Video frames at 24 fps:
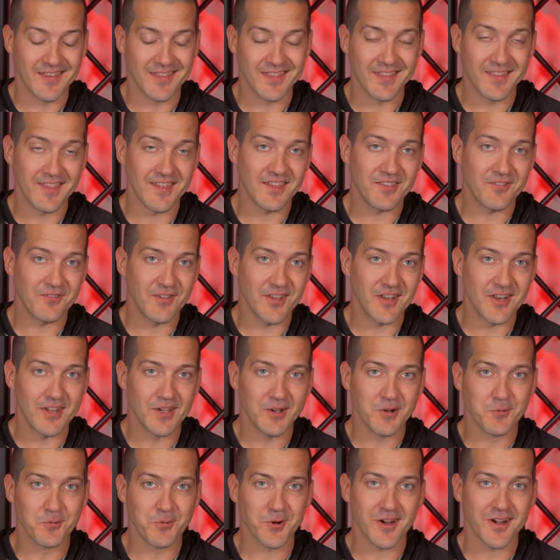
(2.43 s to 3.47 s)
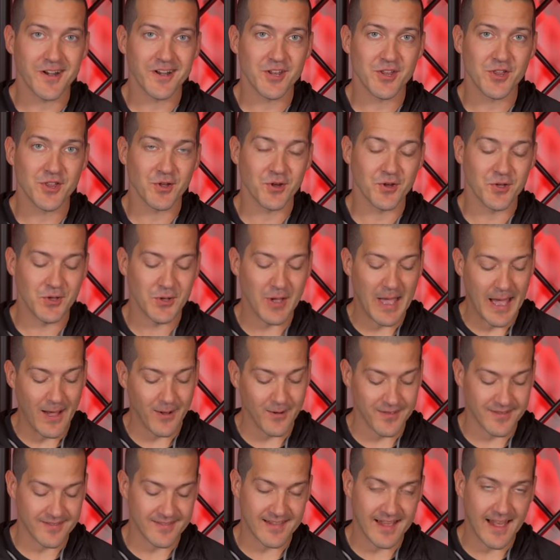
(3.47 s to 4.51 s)
In this video, we're going to show you how
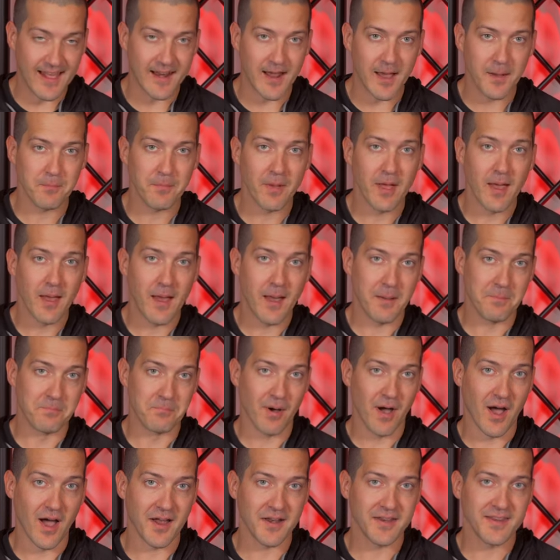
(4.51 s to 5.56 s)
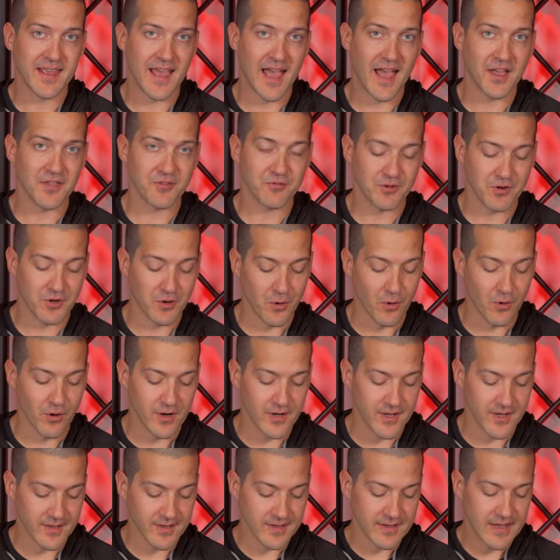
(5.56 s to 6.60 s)
to set up a podcast
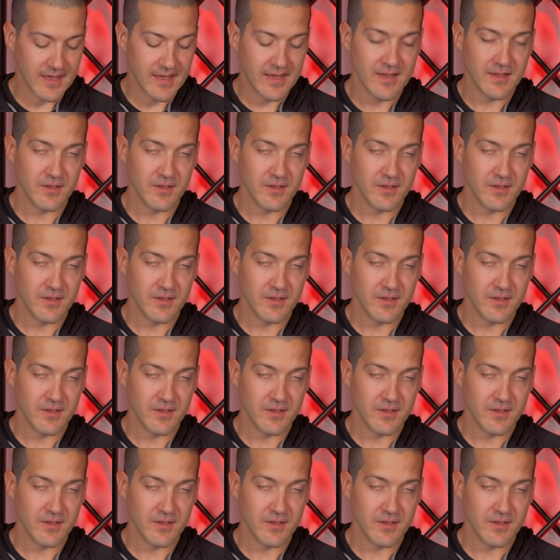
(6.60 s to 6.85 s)
recording